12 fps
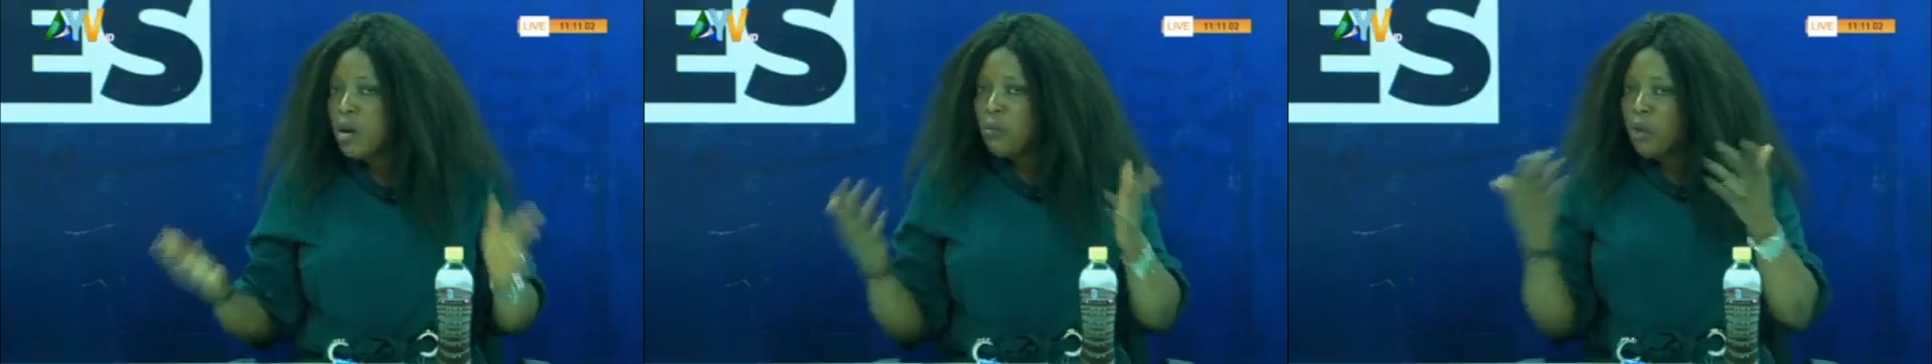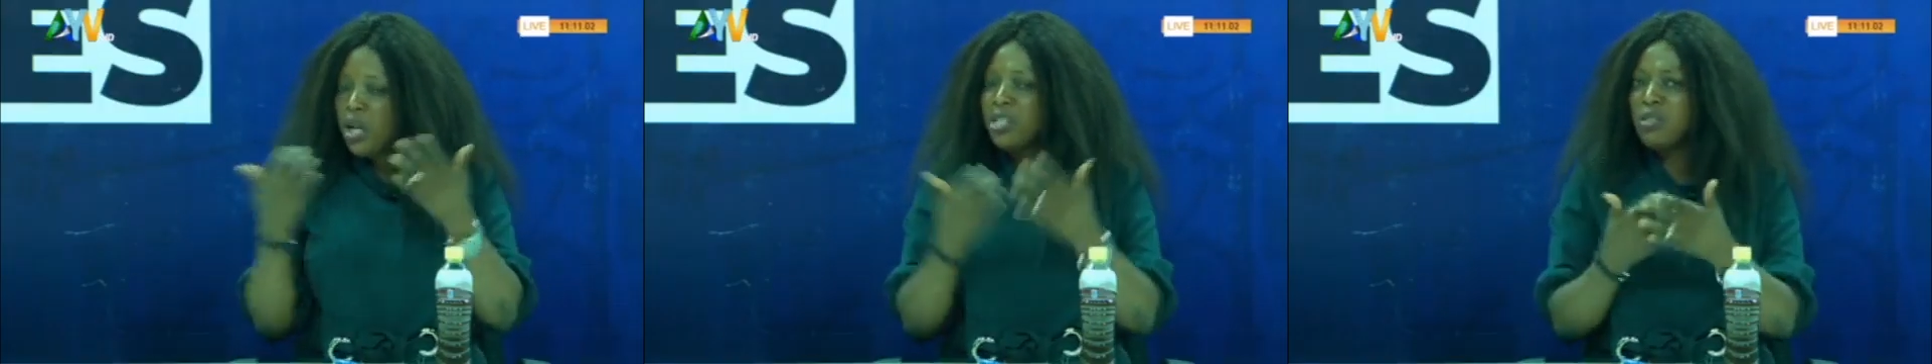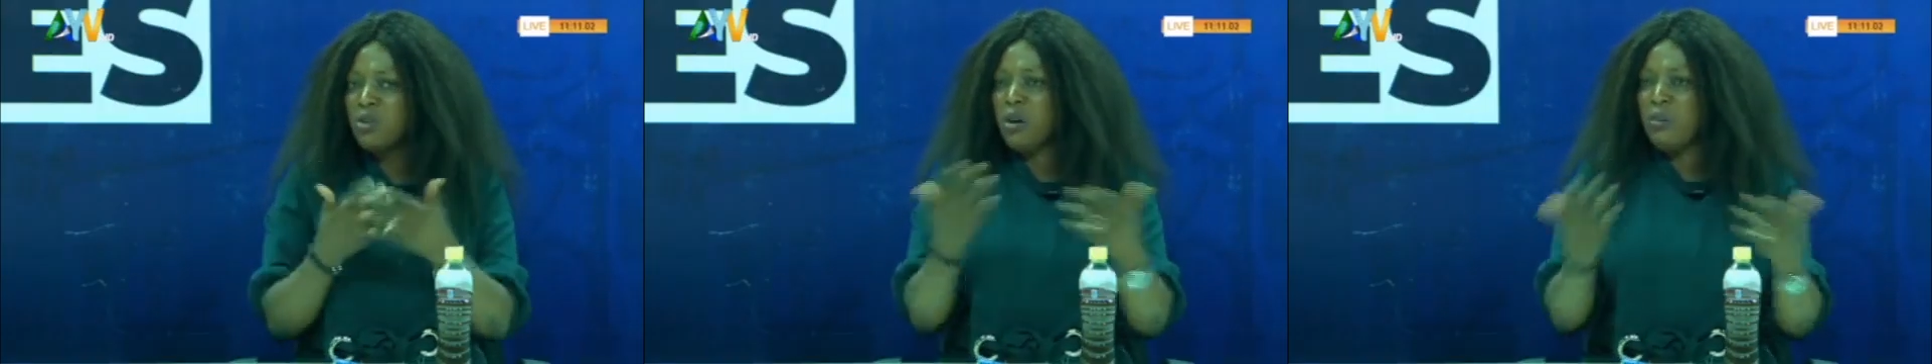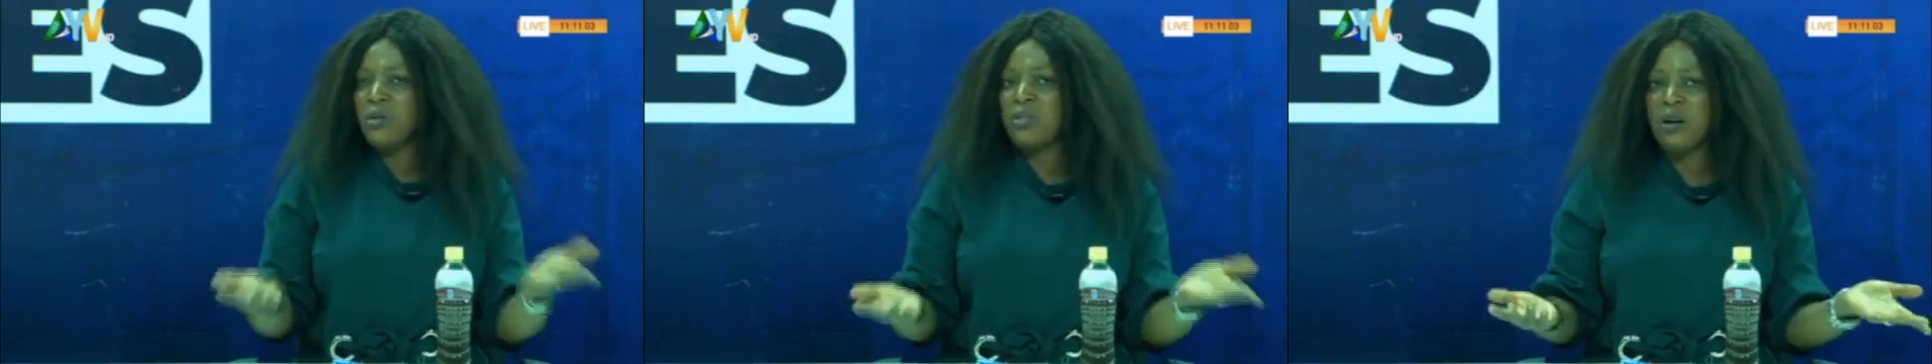Yeah. But let's
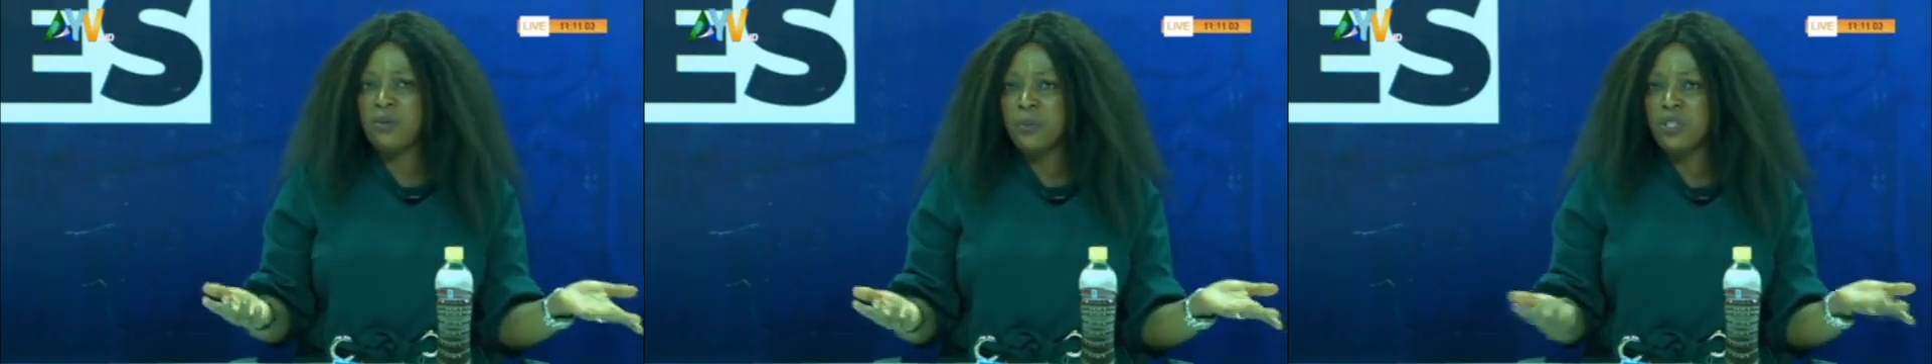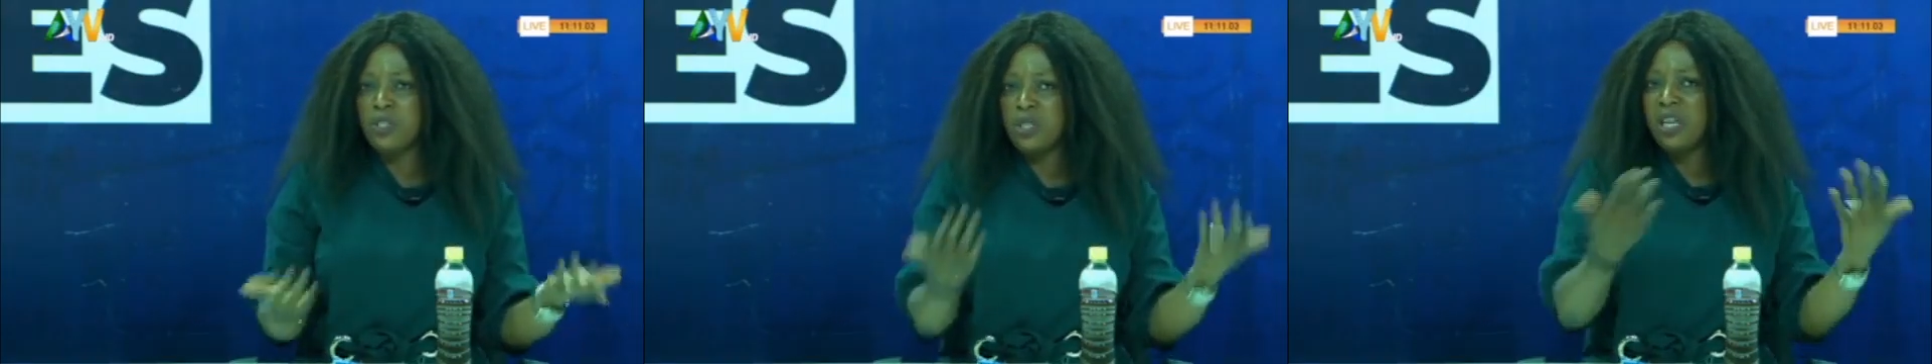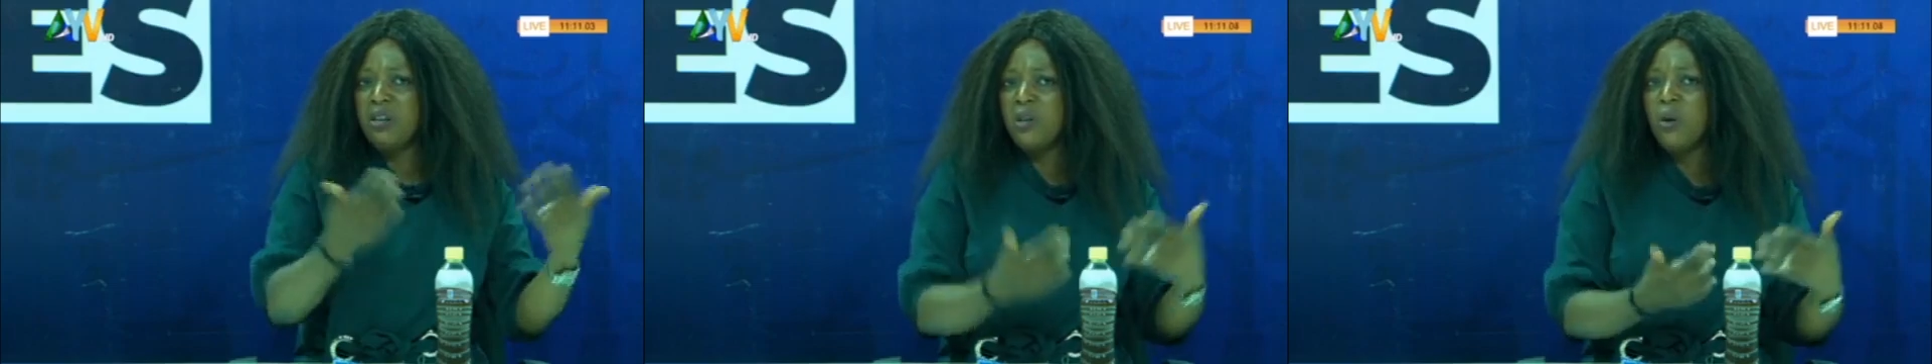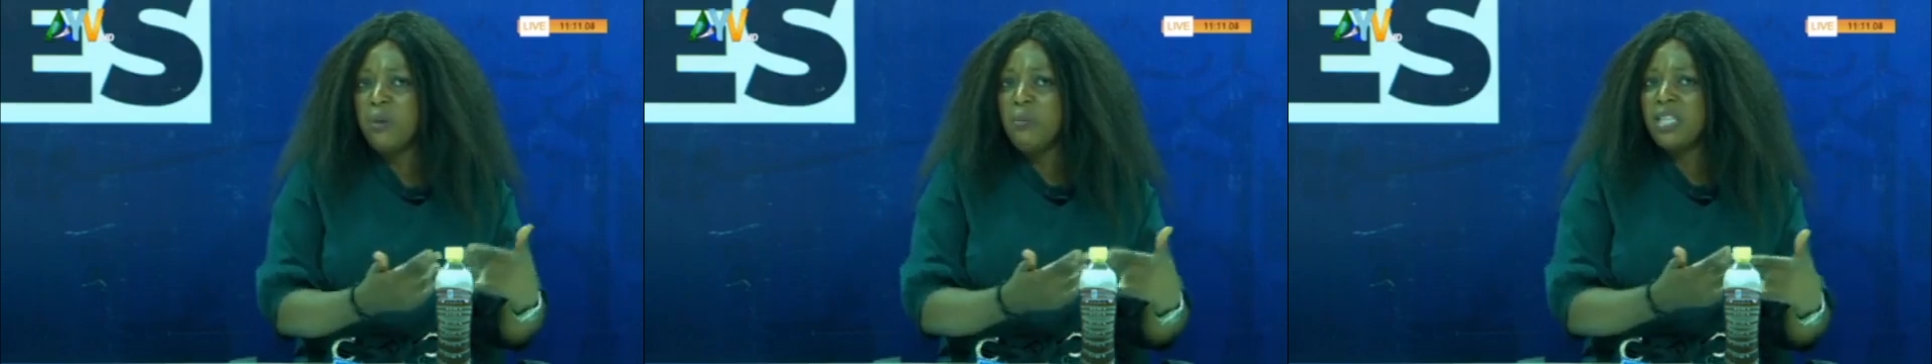talk about transportation.
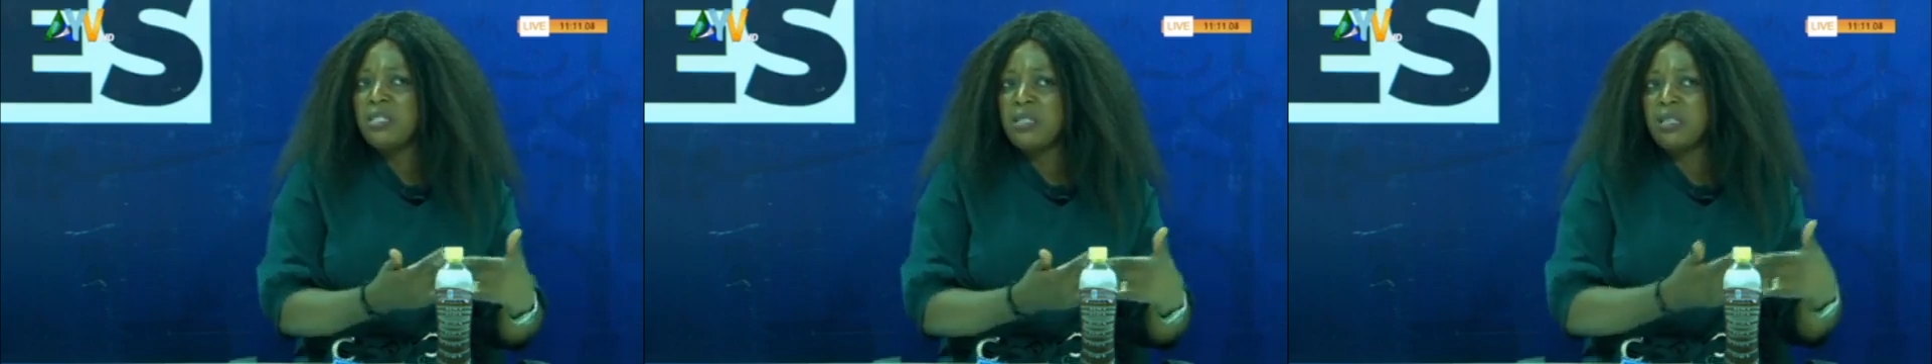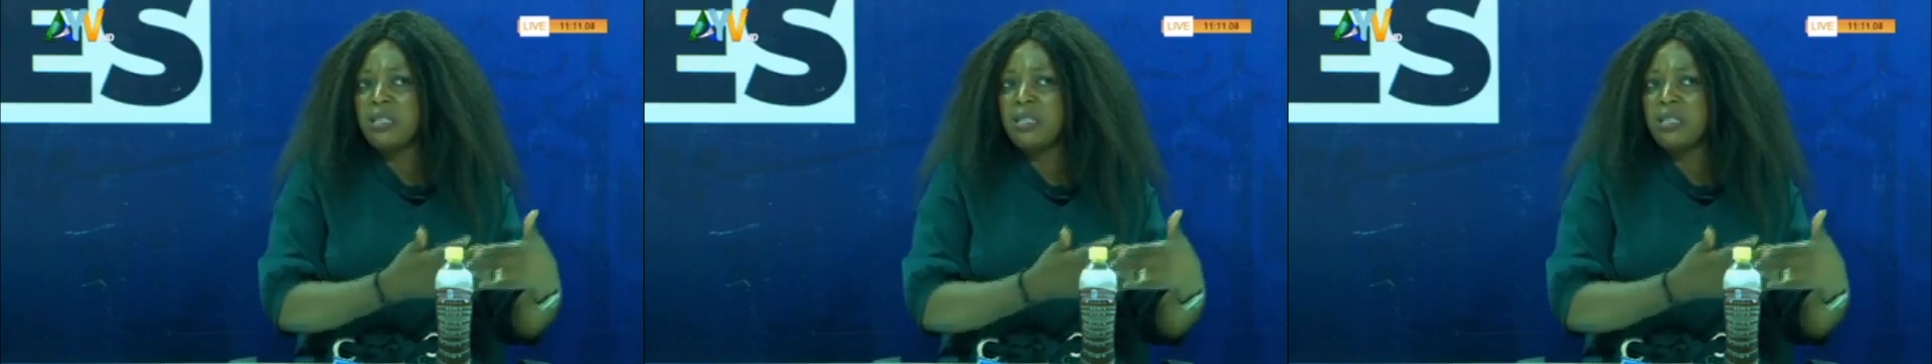You imagine,